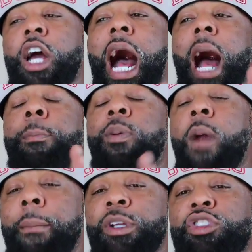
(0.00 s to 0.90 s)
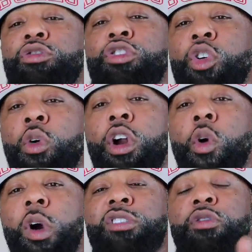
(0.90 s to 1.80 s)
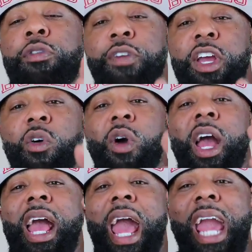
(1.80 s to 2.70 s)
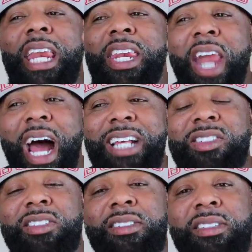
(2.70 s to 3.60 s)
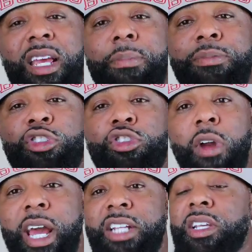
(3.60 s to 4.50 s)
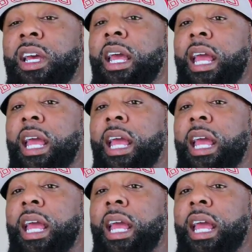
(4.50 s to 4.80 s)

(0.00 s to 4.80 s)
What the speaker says: I promise you, you are going to feel a nice deep stretch